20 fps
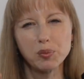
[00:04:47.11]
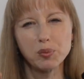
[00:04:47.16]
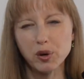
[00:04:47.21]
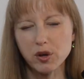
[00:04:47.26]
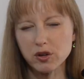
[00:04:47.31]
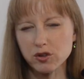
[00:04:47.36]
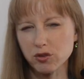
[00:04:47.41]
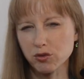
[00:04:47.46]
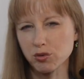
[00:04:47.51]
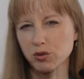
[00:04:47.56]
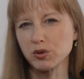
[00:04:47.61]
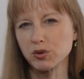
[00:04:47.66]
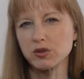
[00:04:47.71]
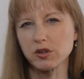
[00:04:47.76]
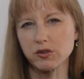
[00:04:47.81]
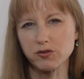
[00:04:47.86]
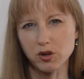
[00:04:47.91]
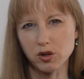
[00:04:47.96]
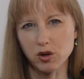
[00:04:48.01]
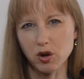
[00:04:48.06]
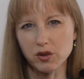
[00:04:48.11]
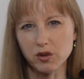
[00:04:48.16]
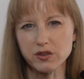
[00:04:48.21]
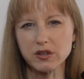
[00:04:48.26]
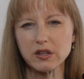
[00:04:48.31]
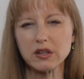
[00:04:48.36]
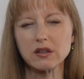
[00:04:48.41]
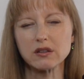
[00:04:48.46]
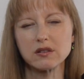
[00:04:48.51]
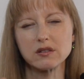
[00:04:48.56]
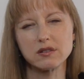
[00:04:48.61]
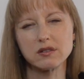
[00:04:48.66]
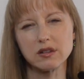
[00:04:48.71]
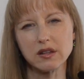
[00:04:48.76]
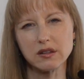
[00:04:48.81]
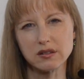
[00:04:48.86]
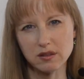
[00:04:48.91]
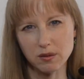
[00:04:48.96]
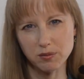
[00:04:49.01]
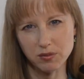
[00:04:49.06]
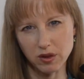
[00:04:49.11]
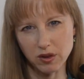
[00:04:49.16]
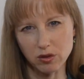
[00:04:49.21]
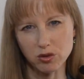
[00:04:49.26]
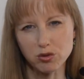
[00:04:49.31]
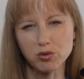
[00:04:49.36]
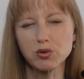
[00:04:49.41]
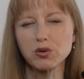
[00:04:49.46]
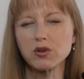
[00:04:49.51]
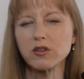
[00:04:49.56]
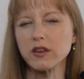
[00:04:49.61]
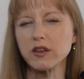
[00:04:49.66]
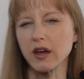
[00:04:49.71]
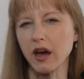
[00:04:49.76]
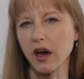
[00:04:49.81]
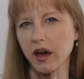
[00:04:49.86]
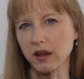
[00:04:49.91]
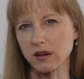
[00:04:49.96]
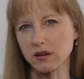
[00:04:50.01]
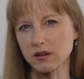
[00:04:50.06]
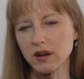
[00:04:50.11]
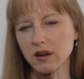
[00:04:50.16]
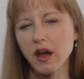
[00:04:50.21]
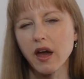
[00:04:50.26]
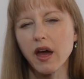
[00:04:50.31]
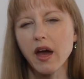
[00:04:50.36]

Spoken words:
push through difficulty and see something through to the end.